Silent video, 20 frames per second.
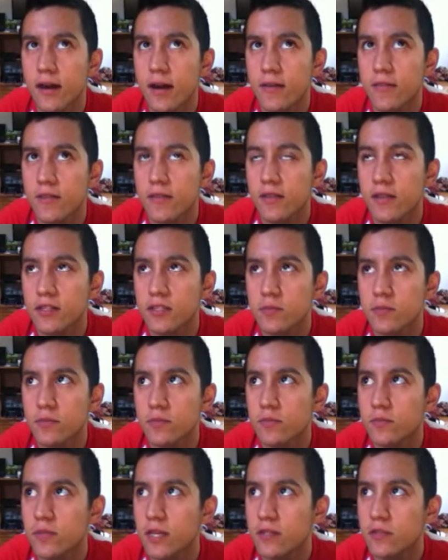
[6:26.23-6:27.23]
I think
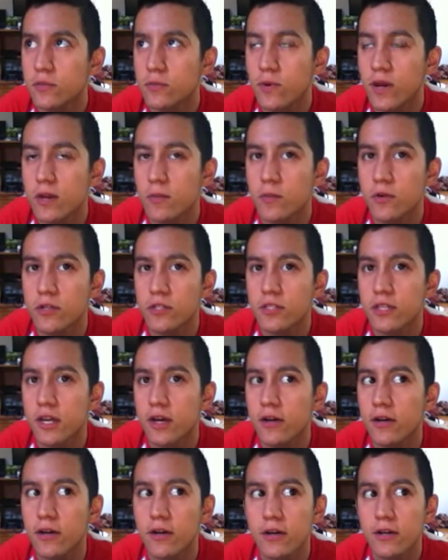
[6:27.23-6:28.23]
that's way more
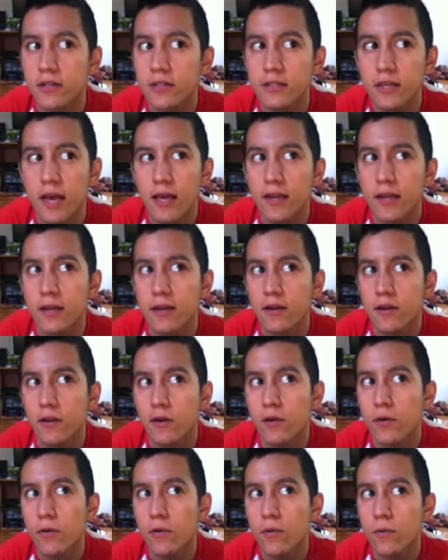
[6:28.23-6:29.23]
scarier because I didn't
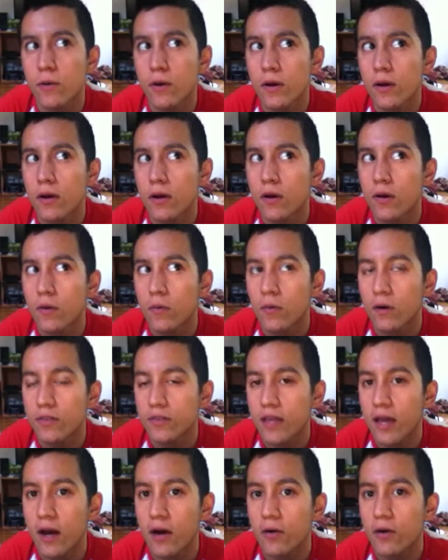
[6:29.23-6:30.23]
know
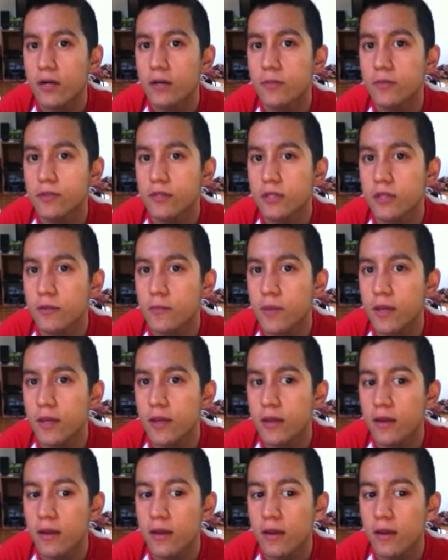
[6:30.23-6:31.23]
what the outcome was going to
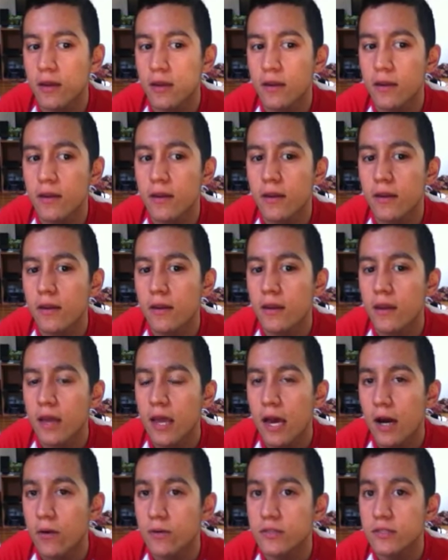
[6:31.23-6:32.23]
be and
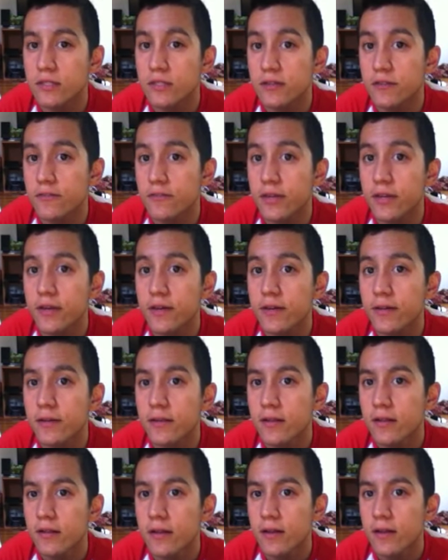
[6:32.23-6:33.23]
how I was going to
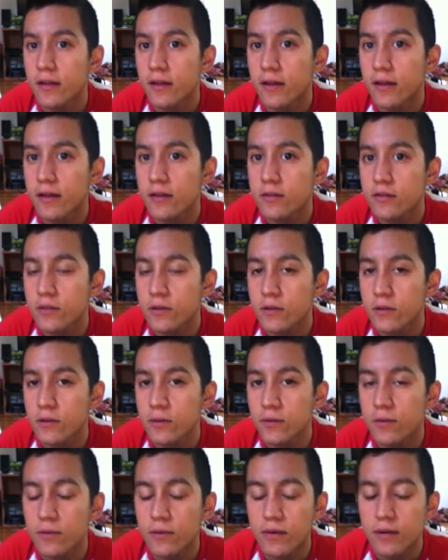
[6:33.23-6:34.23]
feel.
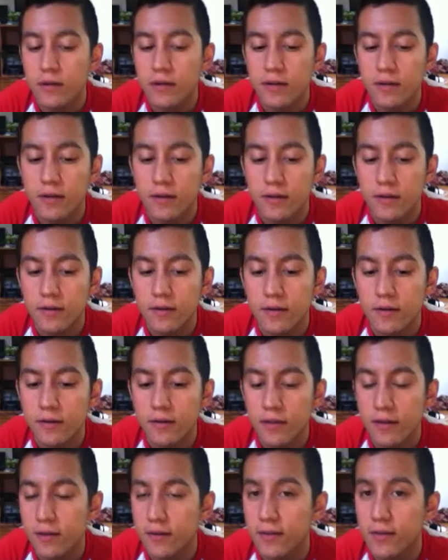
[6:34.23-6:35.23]
So
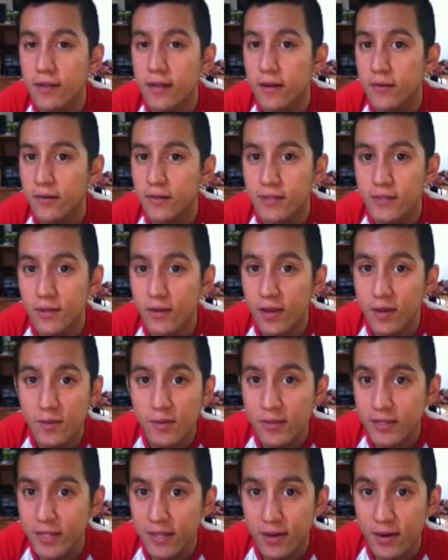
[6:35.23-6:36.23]
luckily I was still
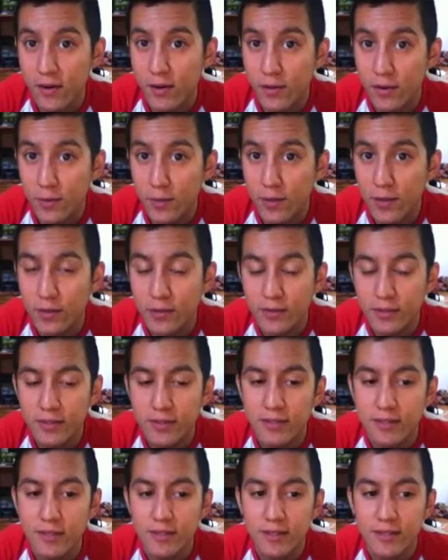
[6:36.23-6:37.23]
able to get on
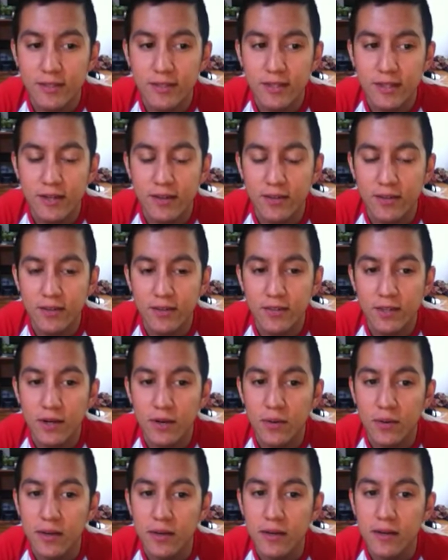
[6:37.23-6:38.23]
hormones to get all this
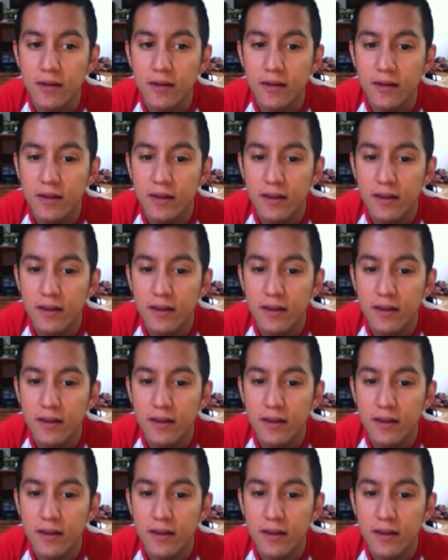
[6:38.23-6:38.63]
going.